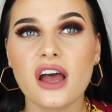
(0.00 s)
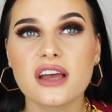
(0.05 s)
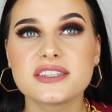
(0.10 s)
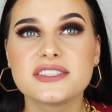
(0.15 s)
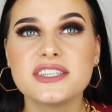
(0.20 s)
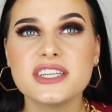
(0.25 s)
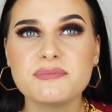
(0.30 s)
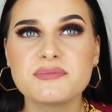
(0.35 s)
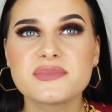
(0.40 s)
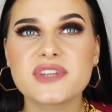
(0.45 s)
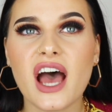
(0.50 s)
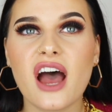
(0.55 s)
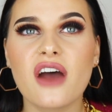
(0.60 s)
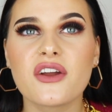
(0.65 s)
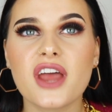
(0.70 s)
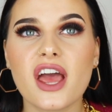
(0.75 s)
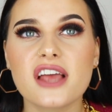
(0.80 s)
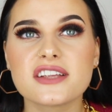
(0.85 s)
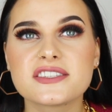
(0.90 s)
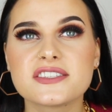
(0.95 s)
Deep down
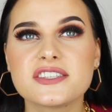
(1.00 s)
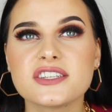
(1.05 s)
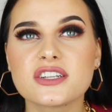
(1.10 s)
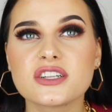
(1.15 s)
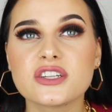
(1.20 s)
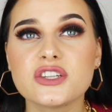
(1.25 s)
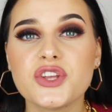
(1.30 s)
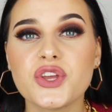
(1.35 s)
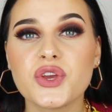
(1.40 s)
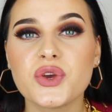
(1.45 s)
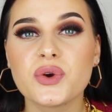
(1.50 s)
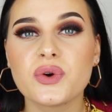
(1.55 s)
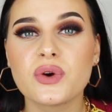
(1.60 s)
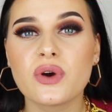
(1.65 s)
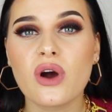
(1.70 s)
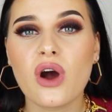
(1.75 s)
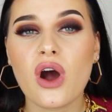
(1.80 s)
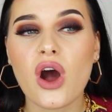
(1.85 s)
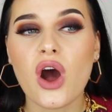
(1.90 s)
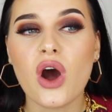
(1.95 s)
I still knew,
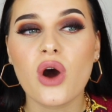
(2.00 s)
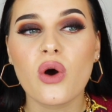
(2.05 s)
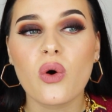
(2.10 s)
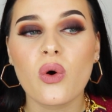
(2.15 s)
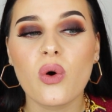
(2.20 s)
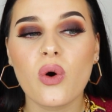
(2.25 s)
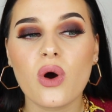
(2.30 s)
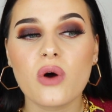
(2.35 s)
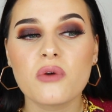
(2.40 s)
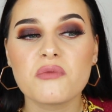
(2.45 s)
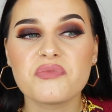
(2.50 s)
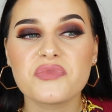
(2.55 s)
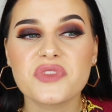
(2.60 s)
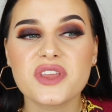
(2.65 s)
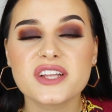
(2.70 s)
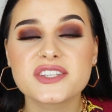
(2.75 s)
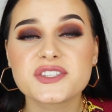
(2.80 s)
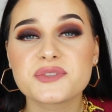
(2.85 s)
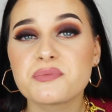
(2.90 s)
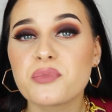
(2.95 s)
oh,
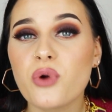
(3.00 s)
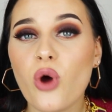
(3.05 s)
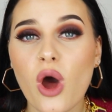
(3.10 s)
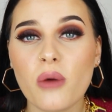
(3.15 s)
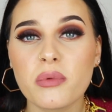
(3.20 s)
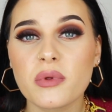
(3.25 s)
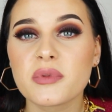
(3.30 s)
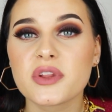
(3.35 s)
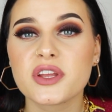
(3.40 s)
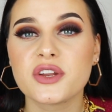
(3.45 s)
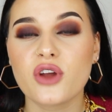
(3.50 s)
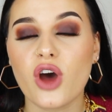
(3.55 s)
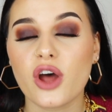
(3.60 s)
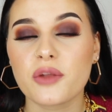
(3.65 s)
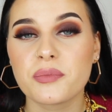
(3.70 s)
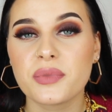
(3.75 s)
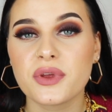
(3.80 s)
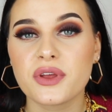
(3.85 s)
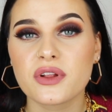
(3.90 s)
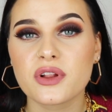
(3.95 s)
it's probably
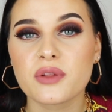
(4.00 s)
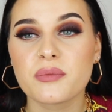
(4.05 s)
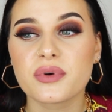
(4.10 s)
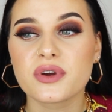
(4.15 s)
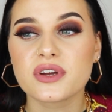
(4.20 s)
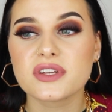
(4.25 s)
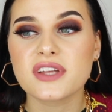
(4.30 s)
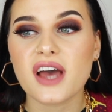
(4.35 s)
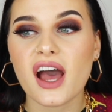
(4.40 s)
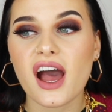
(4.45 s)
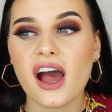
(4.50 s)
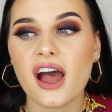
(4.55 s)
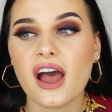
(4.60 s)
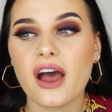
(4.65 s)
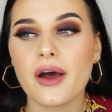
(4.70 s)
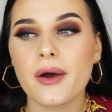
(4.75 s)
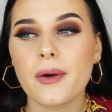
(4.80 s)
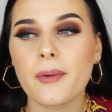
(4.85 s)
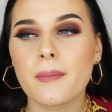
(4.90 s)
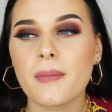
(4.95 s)
not Bill, but
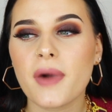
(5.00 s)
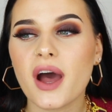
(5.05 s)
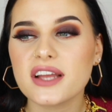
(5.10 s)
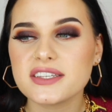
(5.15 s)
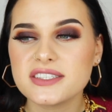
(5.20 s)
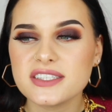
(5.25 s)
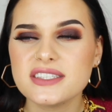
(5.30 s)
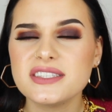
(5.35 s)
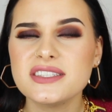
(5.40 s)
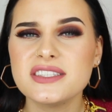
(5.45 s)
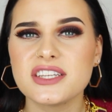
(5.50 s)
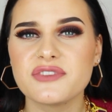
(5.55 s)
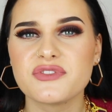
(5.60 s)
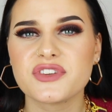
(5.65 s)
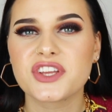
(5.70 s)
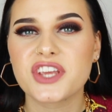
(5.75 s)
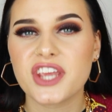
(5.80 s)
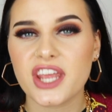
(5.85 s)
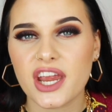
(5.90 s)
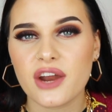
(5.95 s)
I didn't even
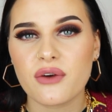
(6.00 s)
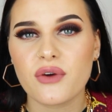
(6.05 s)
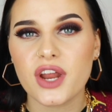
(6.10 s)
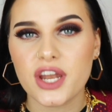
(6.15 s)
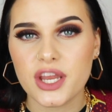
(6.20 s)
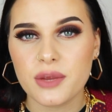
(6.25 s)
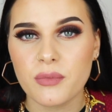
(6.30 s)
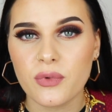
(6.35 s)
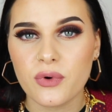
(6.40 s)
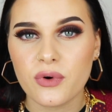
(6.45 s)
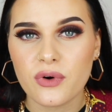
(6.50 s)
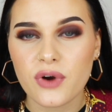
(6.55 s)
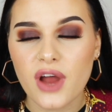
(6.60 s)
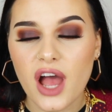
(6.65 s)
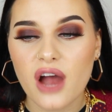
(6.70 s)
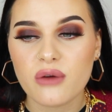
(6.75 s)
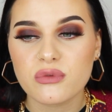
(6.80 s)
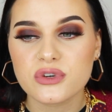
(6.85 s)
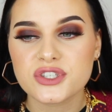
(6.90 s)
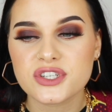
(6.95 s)
care anymore.
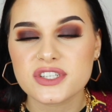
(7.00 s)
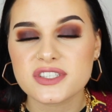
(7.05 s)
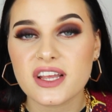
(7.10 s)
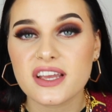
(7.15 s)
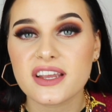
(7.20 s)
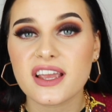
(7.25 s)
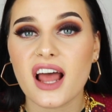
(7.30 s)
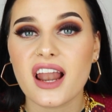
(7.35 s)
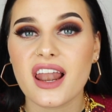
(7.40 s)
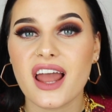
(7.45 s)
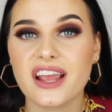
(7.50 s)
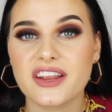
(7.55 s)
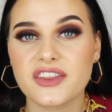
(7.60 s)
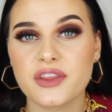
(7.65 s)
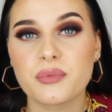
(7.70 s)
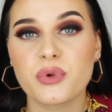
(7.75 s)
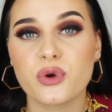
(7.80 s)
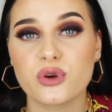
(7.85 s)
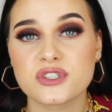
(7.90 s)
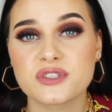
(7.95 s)
I was just like, I like the
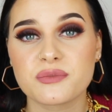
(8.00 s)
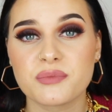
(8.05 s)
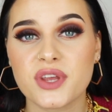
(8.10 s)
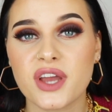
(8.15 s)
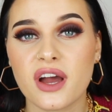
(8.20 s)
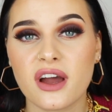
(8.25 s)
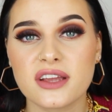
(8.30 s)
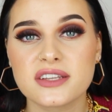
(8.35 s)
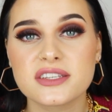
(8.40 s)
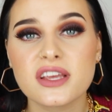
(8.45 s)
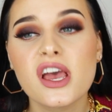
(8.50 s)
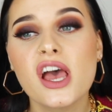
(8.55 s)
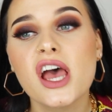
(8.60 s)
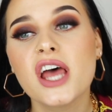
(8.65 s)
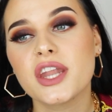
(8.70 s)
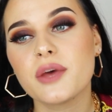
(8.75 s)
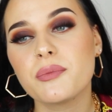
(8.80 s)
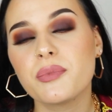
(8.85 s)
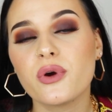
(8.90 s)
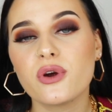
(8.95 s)
person behind.
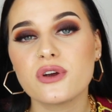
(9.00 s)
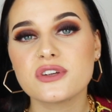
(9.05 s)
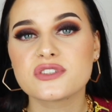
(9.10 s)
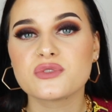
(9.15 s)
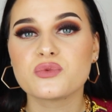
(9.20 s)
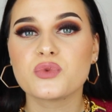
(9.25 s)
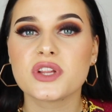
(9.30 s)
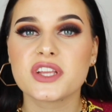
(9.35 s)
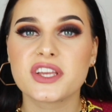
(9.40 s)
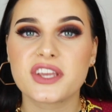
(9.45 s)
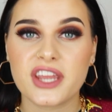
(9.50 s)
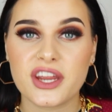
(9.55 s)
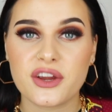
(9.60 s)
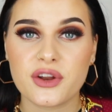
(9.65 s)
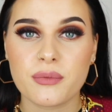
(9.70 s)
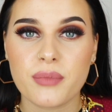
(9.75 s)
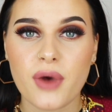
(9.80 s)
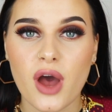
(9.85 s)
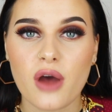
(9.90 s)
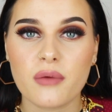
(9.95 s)
The person really cared
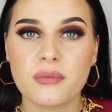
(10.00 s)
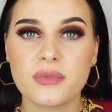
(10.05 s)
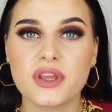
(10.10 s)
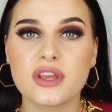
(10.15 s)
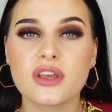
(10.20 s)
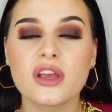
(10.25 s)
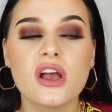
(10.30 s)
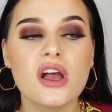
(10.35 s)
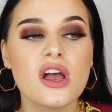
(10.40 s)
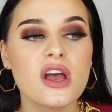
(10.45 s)
about me.